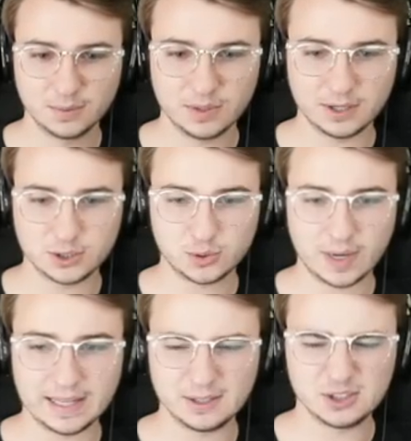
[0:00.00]
with our
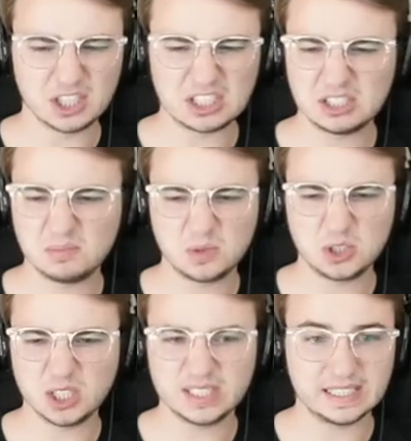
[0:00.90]
trailer, just
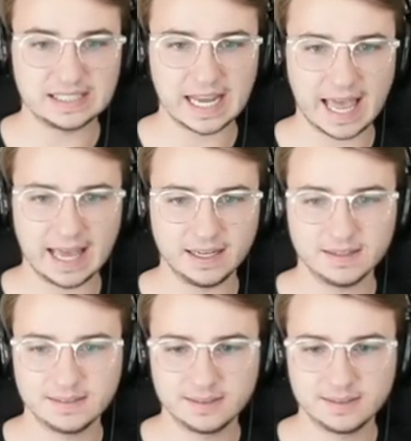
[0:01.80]
just a tad.